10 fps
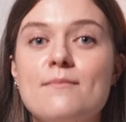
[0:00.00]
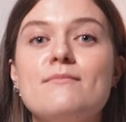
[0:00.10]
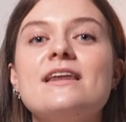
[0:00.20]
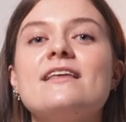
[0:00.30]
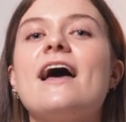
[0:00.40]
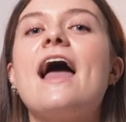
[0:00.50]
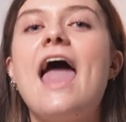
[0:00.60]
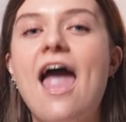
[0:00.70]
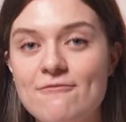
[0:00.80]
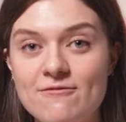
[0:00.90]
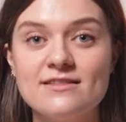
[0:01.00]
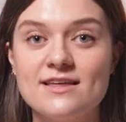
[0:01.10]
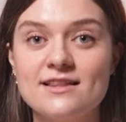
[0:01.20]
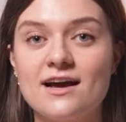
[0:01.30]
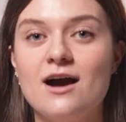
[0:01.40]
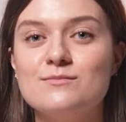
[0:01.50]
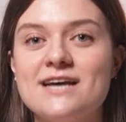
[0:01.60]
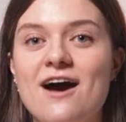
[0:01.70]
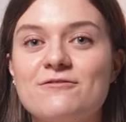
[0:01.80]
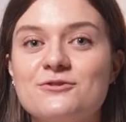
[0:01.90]
meaning that everything that comes
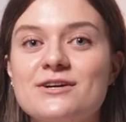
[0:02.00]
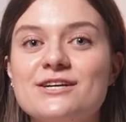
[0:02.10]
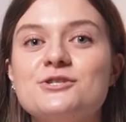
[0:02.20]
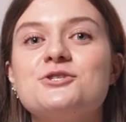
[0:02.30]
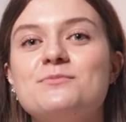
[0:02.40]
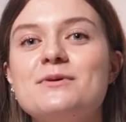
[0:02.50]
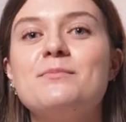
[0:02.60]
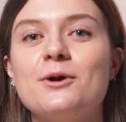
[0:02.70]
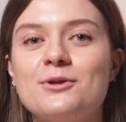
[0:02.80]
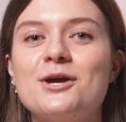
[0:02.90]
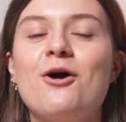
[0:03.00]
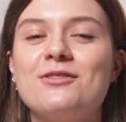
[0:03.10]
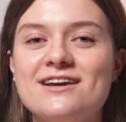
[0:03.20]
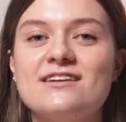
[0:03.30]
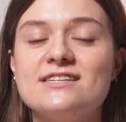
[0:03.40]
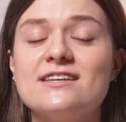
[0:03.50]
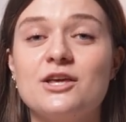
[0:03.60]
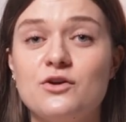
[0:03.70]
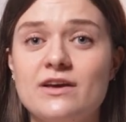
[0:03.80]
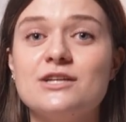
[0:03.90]
after it should be building on the idea that
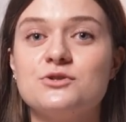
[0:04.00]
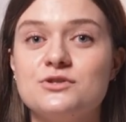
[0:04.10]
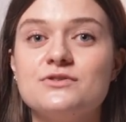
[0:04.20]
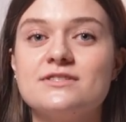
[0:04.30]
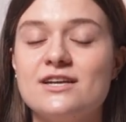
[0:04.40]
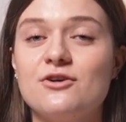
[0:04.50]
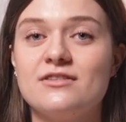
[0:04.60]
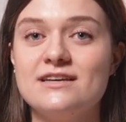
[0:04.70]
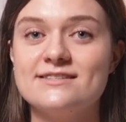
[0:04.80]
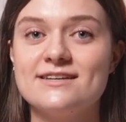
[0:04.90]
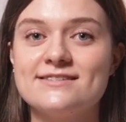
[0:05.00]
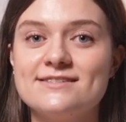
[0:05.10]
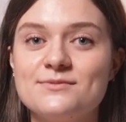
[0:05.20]
you've introduced in your thesis.